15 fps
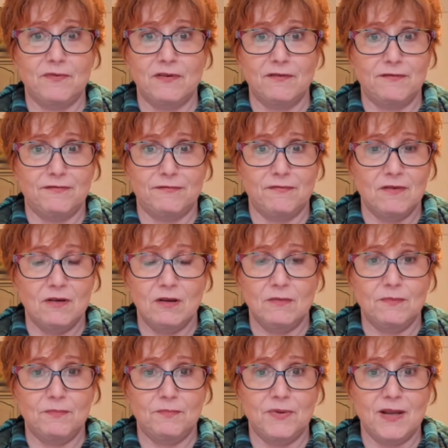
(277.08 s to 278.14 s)
of
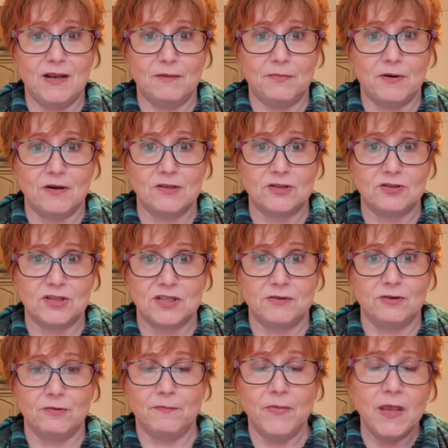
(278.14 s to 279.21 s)
being an imposter
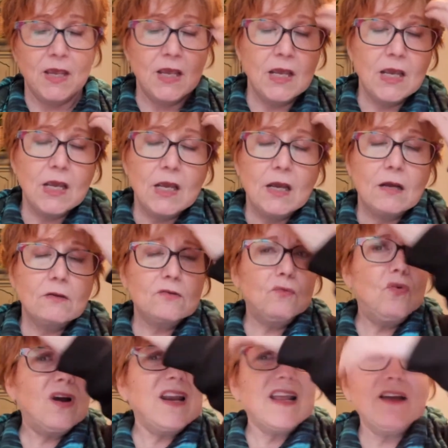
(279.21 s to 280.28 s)
syndrome.
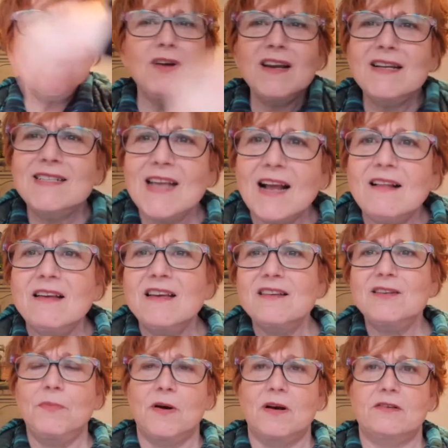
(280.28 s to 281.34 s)
What exactly
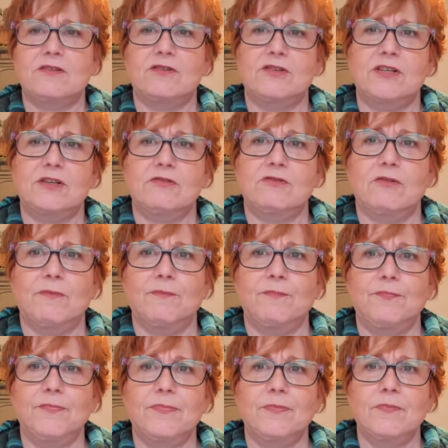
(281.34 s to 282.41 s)
is imposter syndrome?